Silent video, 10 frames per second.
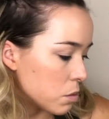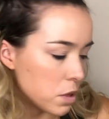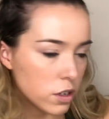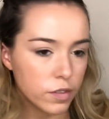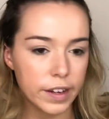to the
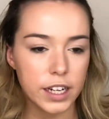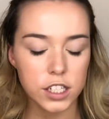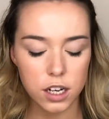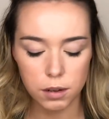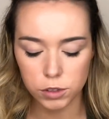mineral
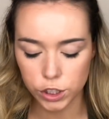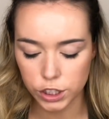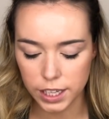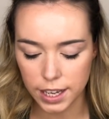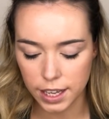foundation, I'm
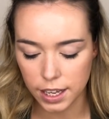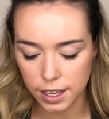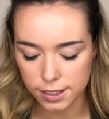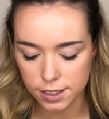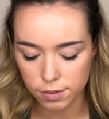just
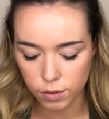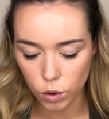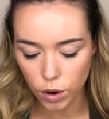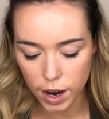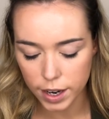taking a
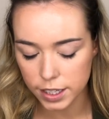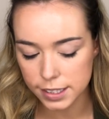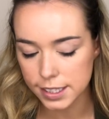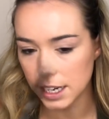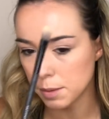Sephora
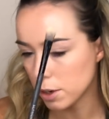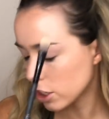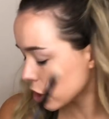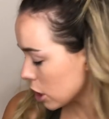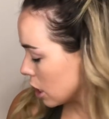concealer
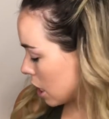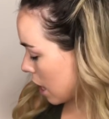brush.